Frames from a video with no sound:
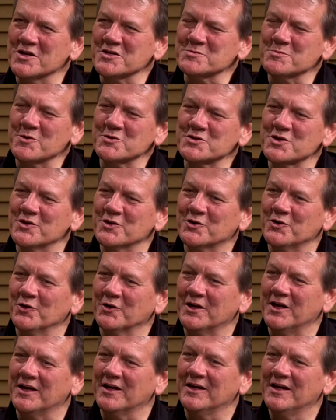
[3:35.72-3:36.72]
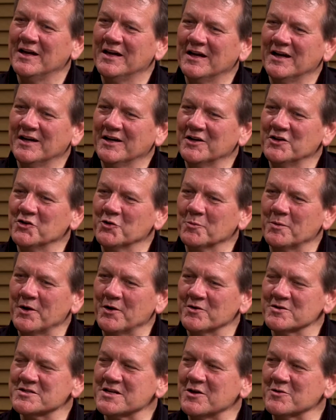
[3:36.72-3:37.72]
most of the cooking in your
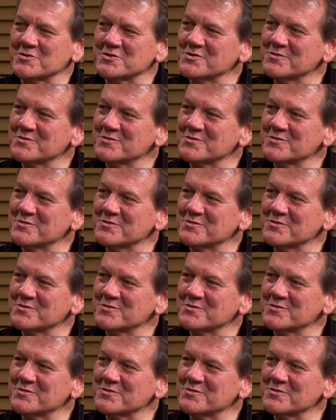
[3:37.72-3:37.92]
parents' house?